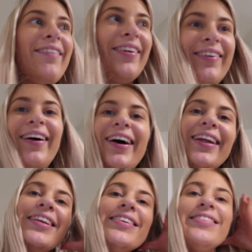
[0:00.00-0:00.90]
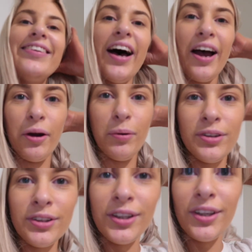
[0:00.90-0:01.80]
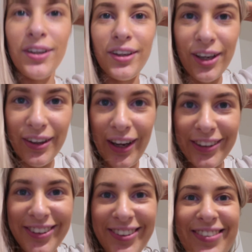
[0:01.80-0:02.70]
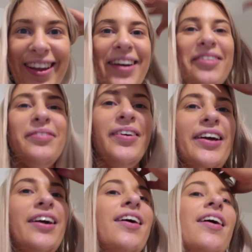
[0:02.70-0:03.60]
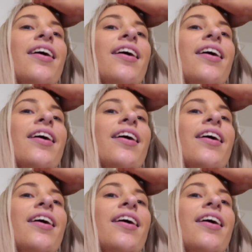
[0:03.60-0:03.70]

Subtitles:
everyone. So, look at the actual state of me.